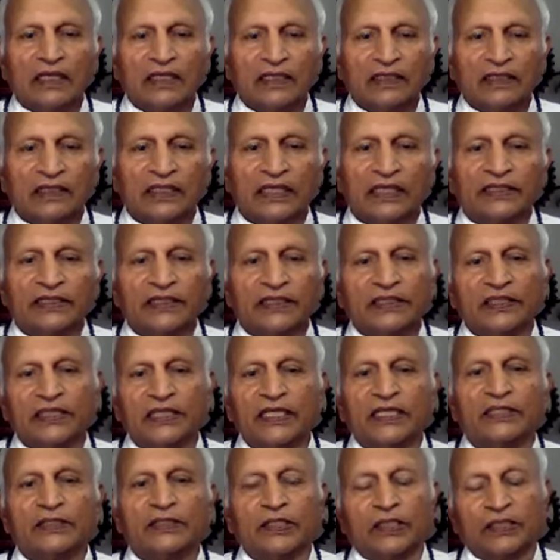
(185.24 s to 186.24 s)
that is
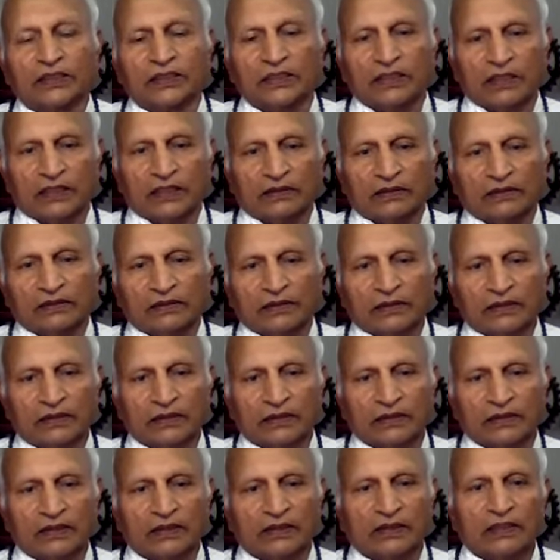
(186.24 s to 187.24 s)
eternal,
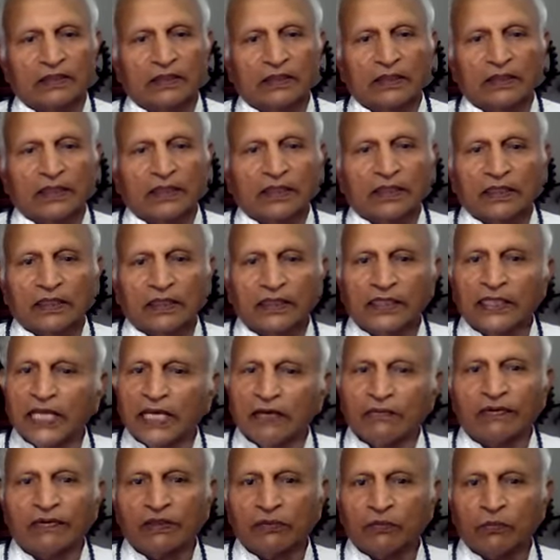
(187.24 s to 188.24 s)

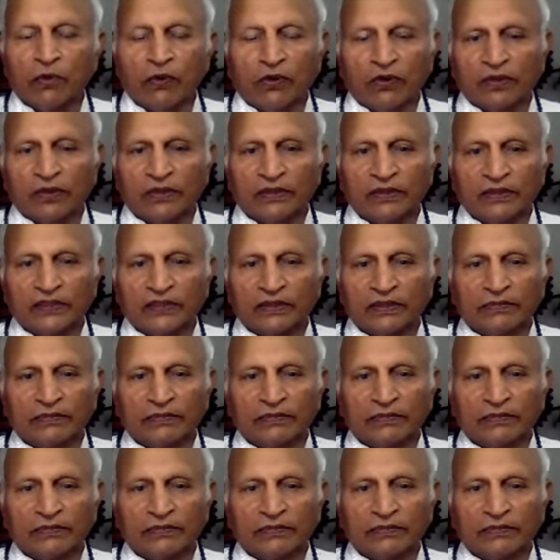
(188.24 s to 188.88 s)
never born,